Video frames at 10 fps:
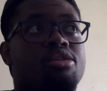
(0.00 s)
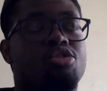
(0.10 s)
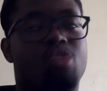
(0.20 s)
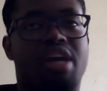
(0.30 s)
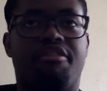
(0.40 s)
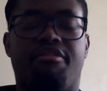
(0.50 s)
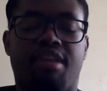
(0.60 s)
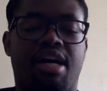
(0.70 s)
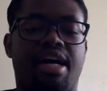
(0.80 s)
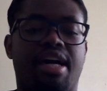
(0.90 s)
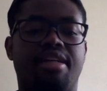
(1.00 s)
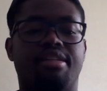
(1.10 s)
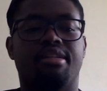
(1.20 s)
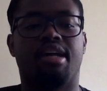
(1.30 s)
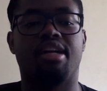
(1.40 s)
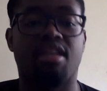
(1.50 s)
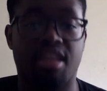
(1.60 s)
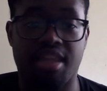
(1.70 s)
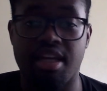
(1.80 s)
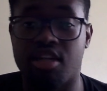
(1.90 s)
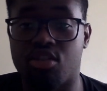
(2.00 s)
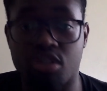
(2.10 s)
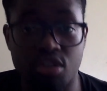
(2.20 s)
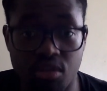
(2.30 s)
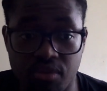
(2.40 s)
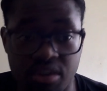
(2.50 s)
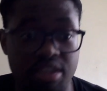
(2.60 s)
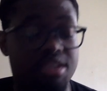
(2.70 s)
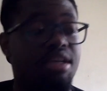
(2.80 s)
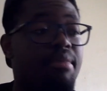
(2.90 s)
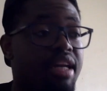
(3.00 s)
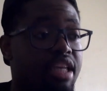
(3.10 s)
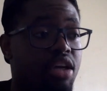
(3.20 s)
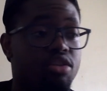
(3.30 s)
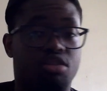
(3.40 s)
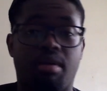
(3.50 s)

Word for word: try to find another thing that you can do for somebody else.